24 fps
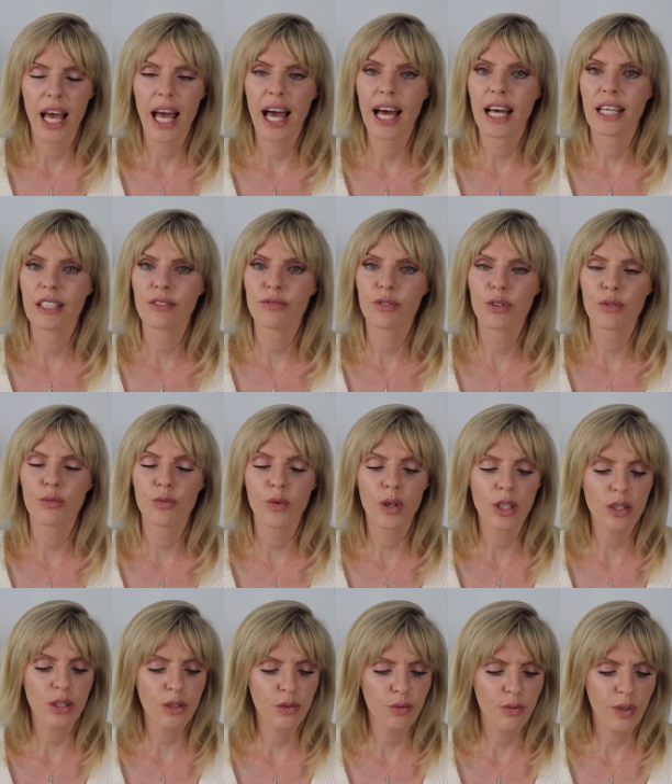And for
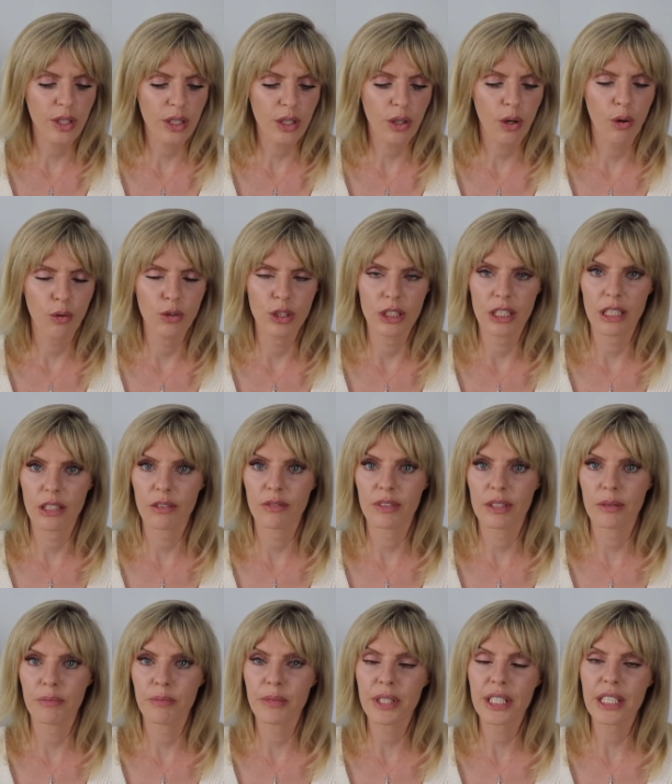one-on-one coaching
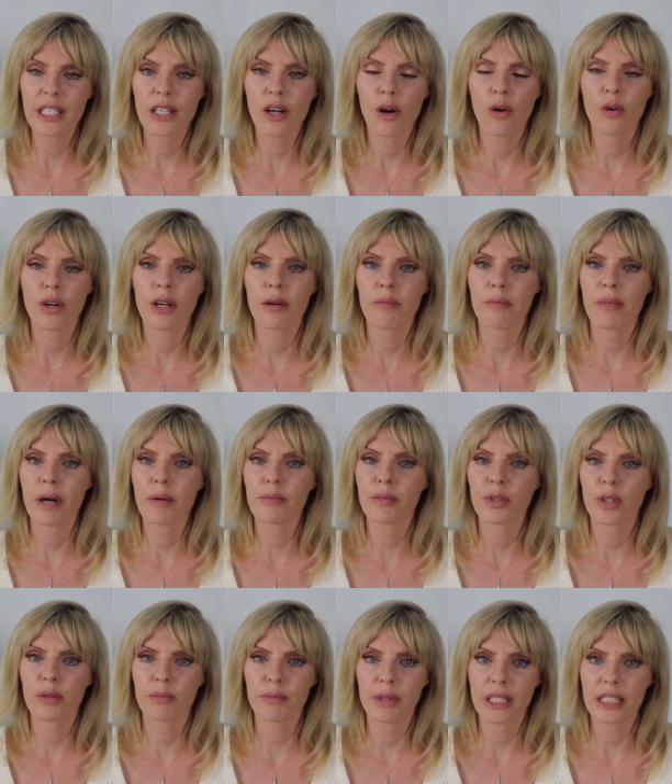with me or a
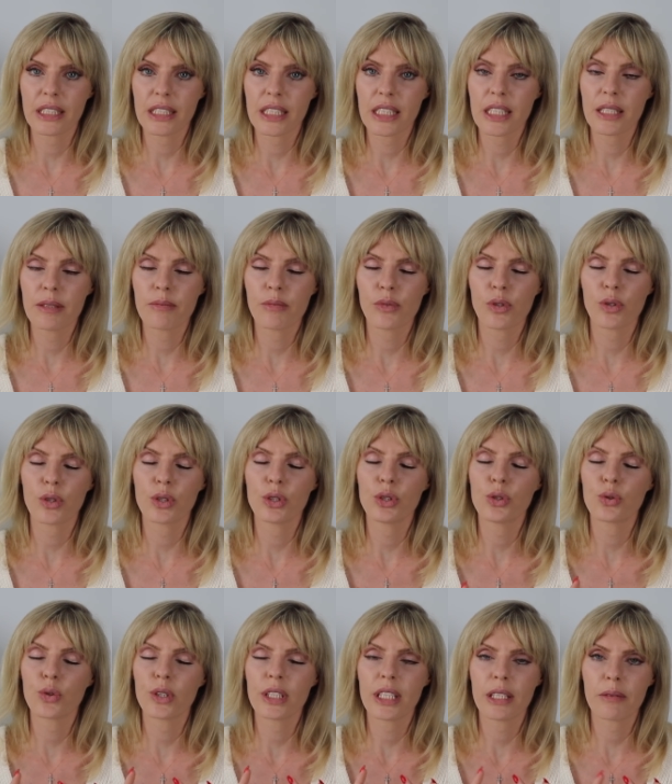member of my team or
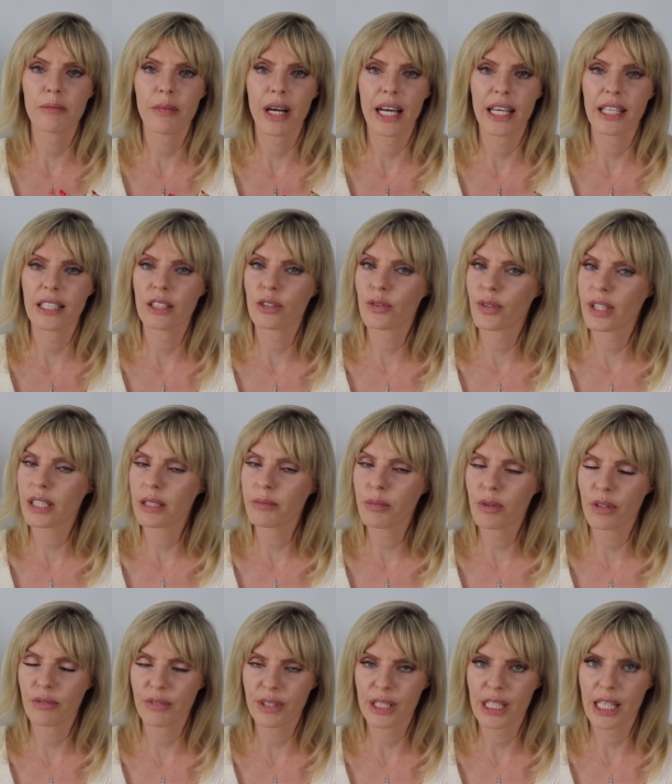joining my
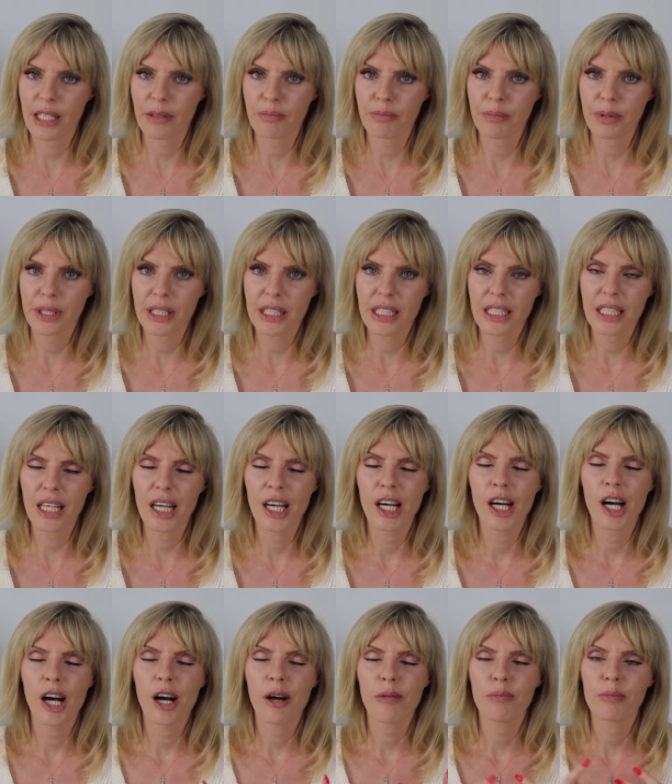incredible V I P,
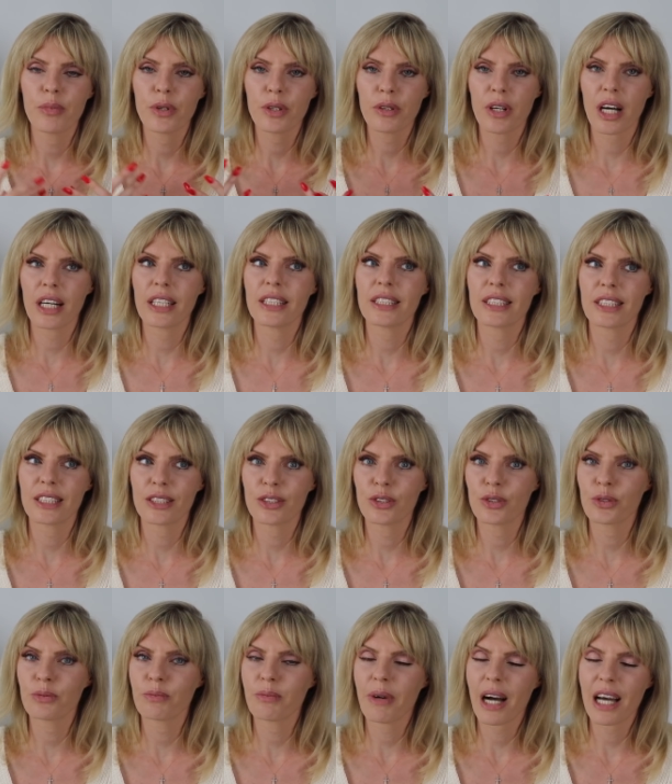book us
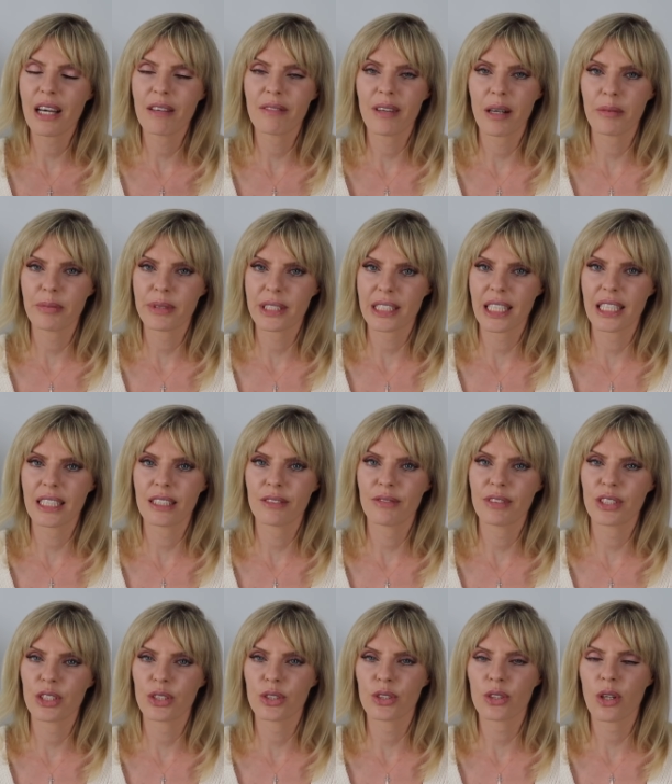through my website,
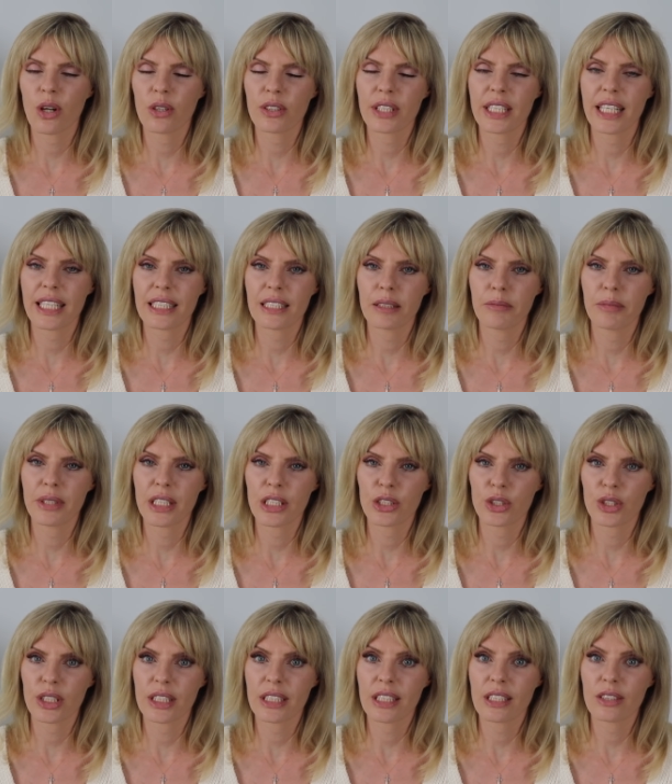which is called greta
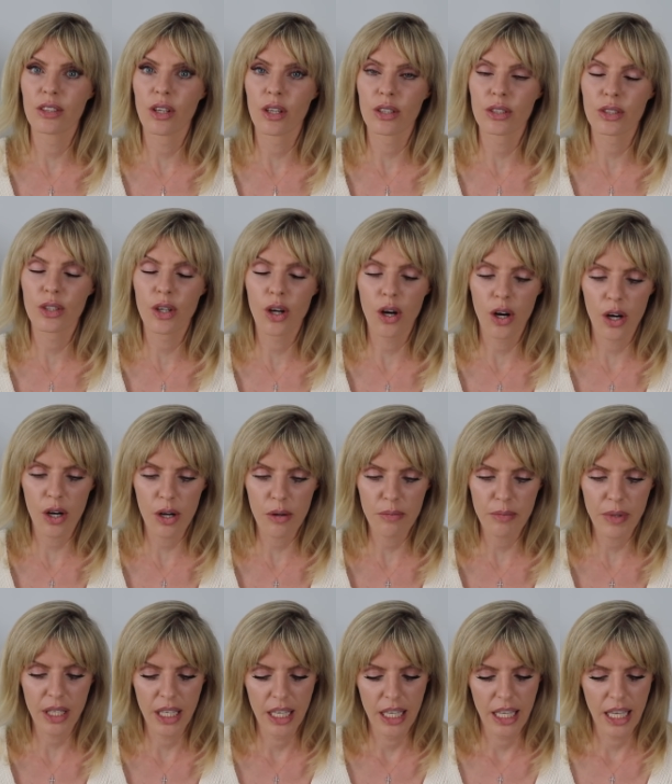bereisaite dot
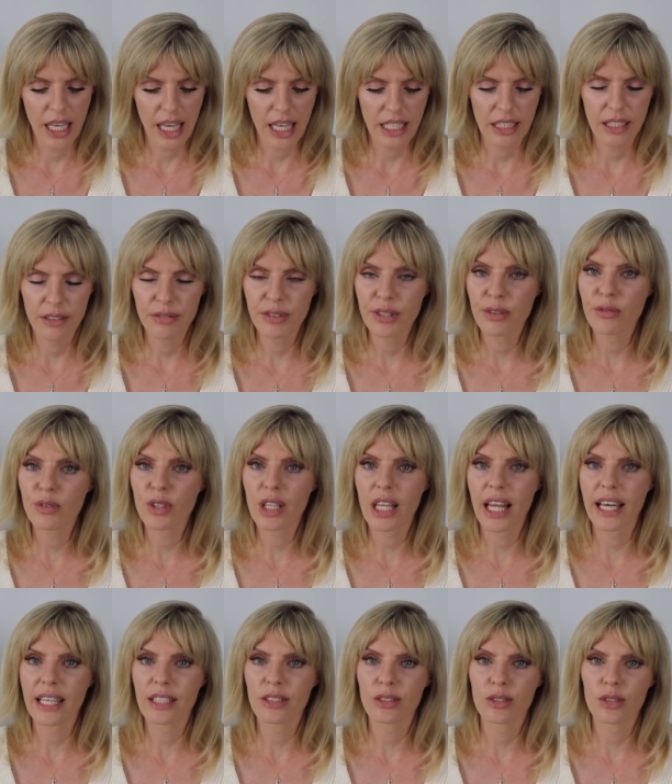com. And if you would
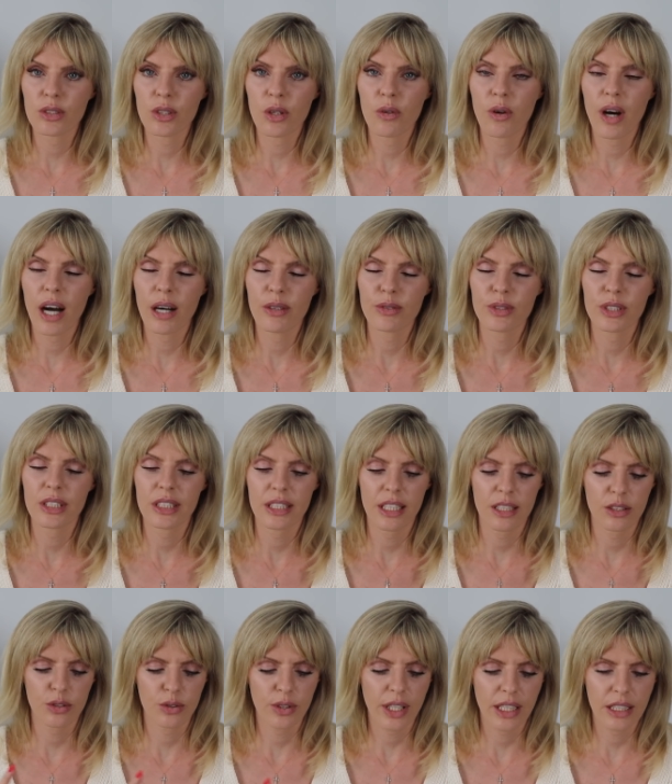like to know how to
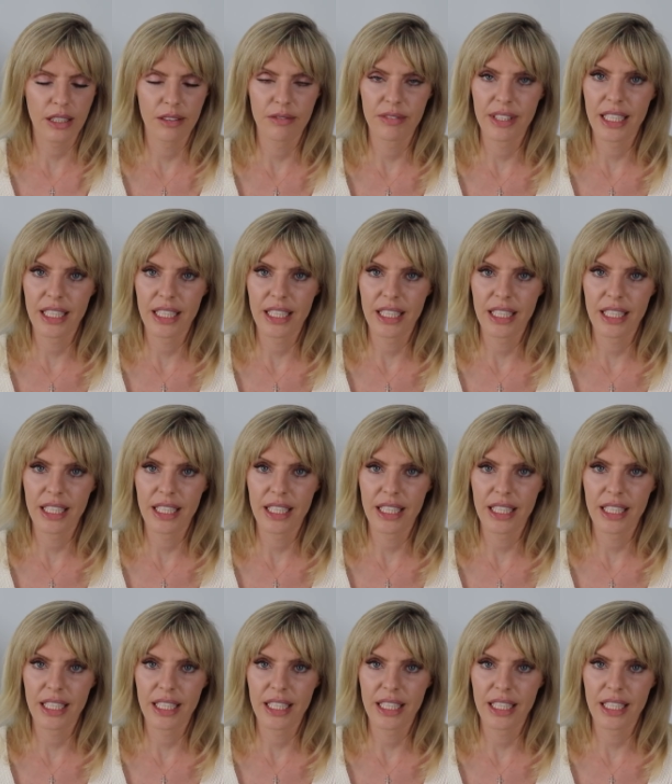stay attractive